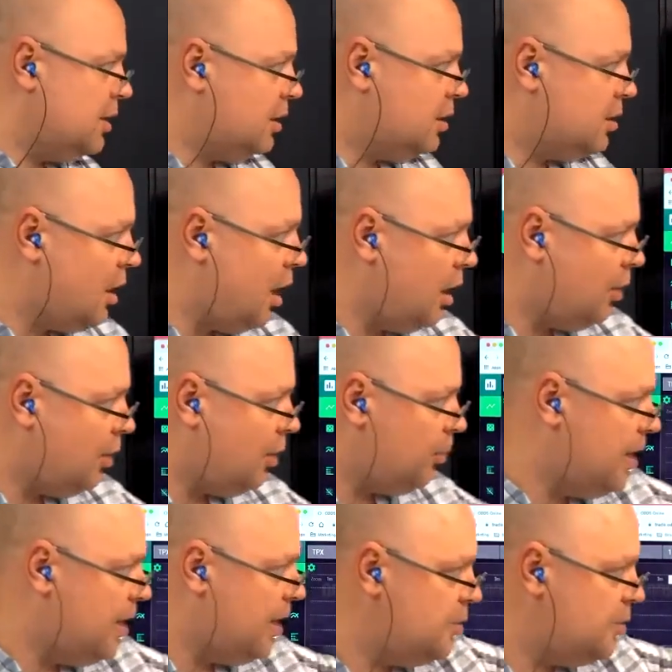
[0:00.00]
the stock
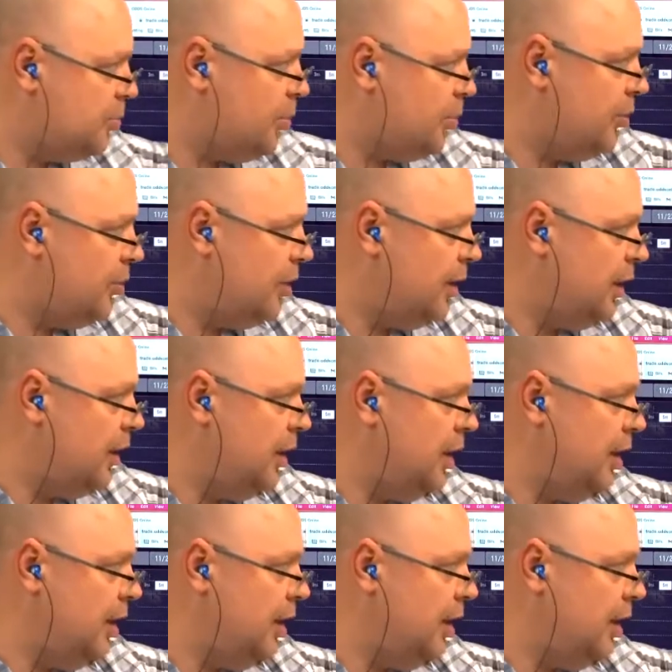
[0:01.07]
price is pretty near